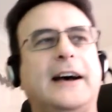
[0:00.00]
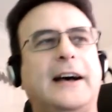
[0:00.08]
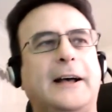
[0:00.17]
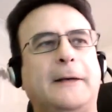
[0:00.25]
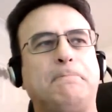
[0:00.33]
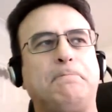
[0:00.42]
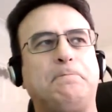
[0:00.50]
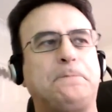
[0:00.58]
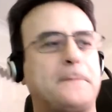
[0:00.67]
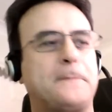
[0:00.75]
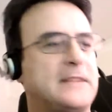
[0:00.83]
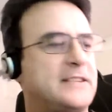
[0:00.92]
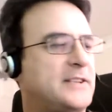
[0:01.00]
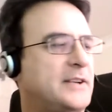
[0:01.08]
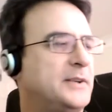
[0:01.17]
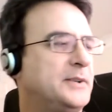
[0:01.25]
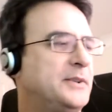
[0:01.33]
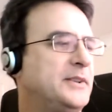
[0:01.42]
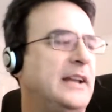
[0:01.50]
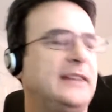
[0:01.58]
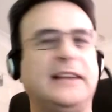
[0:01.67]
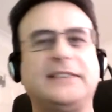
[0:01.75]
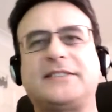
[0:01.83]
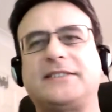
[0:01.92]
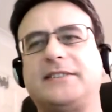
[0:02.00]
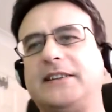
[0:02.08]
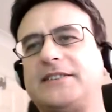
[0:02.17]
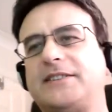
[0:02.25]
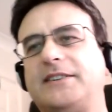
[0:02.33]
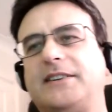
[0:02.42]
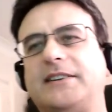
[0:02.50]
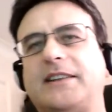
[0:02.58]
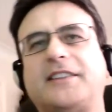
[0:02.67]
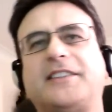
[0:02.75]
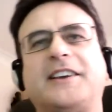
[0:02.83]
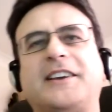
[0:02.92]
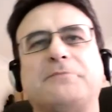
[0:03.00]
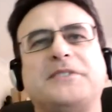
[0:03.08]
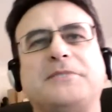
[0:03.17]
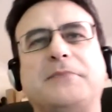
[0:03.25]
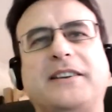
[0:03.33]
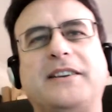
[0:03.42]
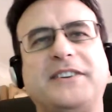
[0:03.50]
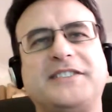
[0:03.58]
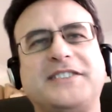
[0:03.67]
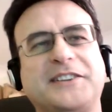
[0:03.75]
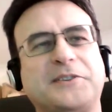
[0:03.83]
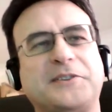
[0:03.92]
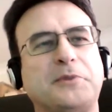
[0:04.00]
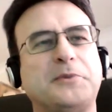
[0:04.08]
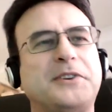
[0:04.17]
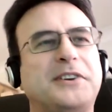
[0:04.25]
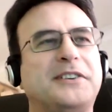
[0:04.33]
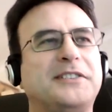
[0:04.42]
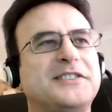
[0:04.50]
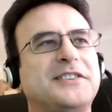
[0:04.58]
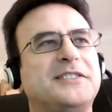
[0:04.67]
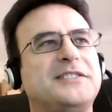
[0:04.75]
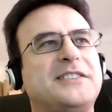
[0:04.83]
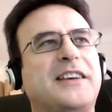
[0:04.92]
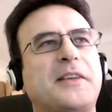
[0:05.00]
Um, so that's another thing I'm busy manifesting at the moment. We'll see how